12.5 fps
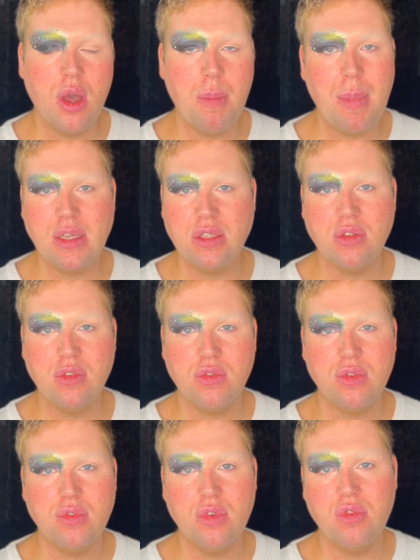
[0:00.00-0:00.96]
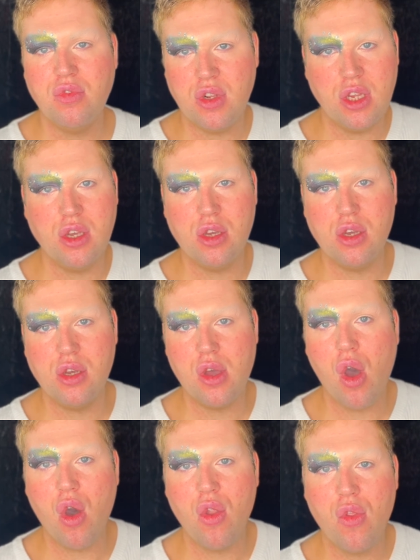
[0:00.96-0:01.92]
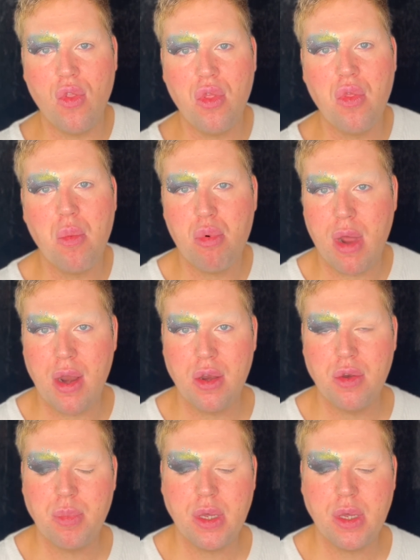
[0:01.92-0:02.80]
a massive video on the brand,